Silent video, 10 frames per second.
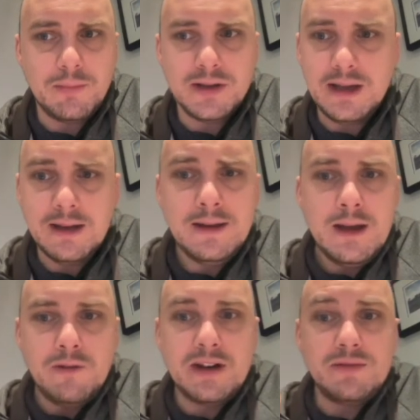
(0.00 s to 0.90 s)
But yeah,
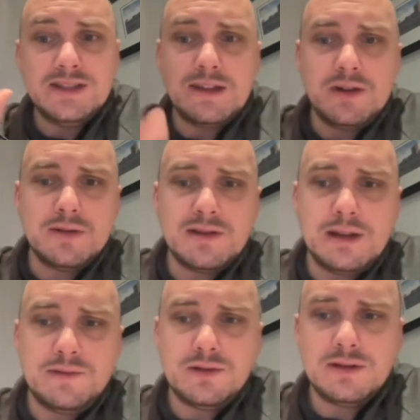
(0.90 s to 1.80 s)
effectively 7 hours
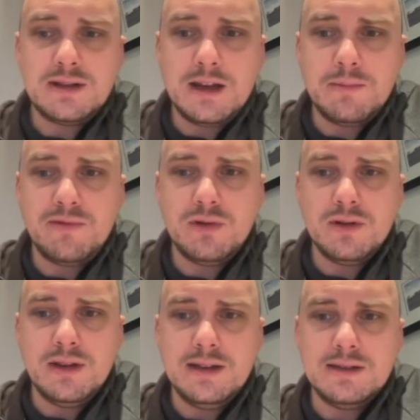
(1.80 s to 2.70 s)
left to get it before
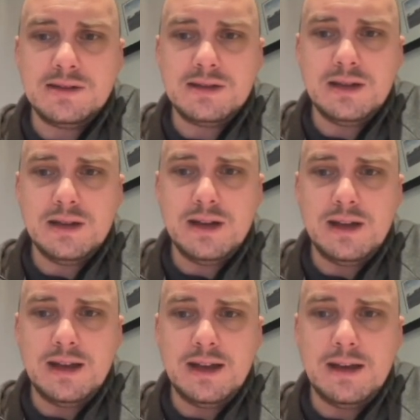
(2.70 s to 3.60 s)
it
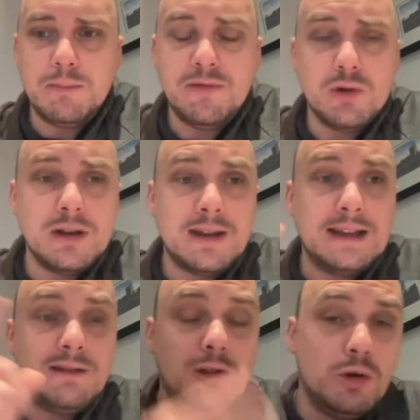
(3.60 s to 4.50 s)

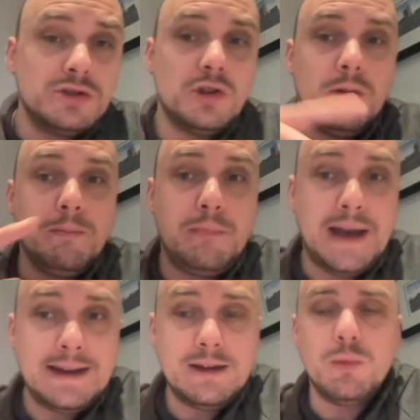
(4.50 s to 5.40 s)
gets launched on
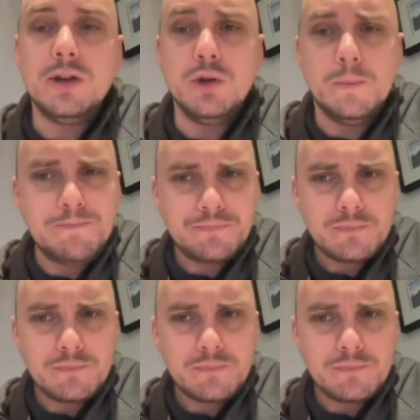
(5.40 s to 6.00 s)
Pancake. Well, no.